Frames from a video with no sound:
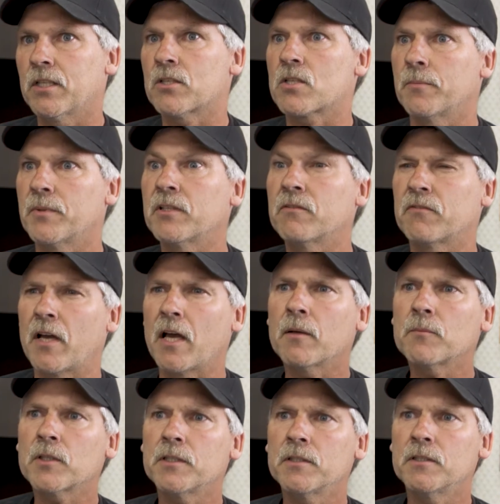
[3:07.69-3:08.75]
It's a big
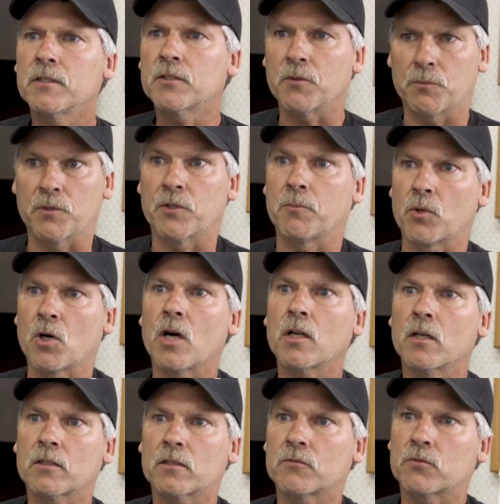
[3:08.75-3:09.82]
family. The, the
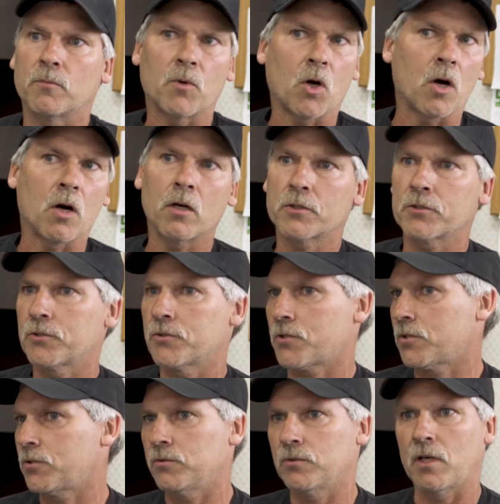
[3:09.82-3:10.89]
product from augers
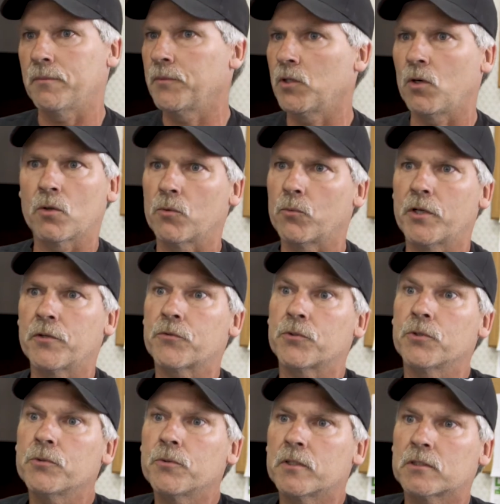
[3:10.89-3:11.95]
to, I mean, all the way
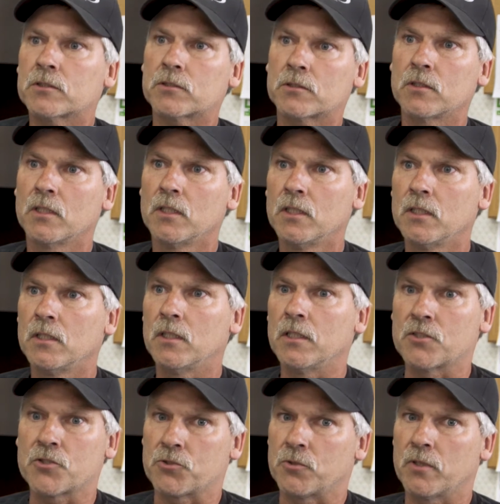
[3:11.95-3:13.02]
through, it's,
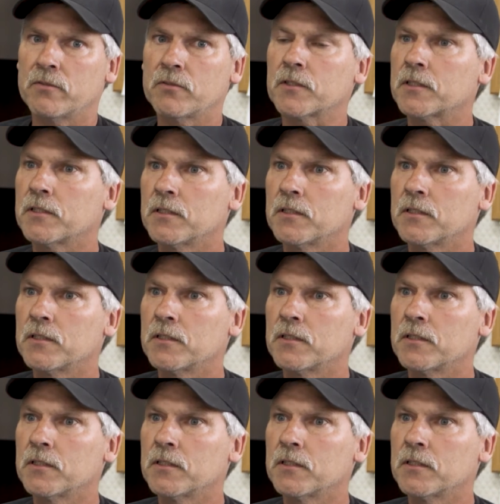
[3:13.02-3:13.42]
it's terrific.